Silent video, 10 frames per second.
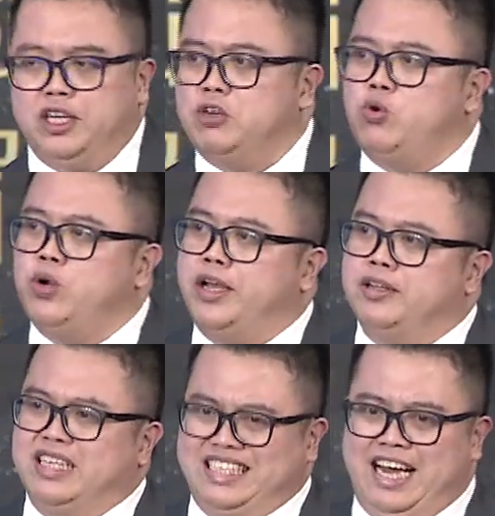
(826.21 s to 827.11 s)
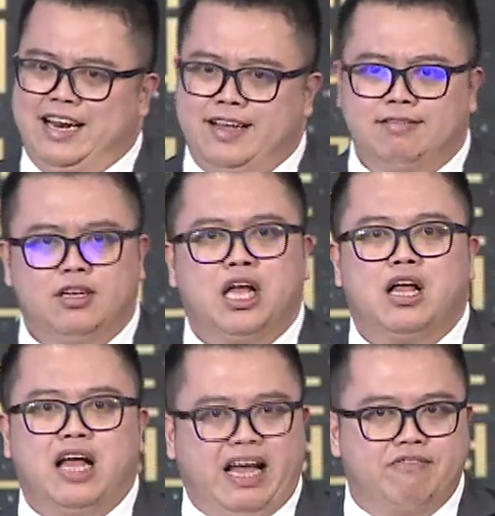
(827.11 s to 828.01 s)
including Thailand
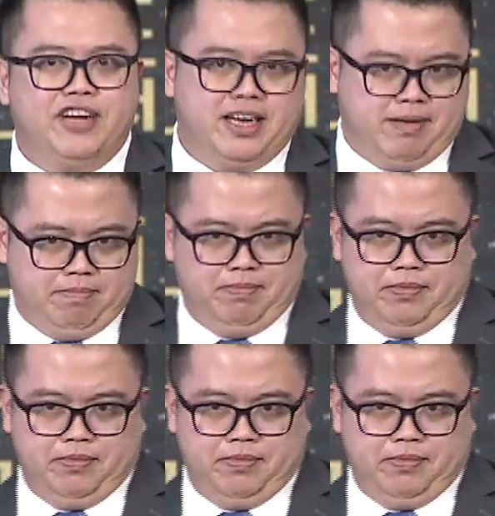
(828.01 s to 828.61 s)
and Vietnam.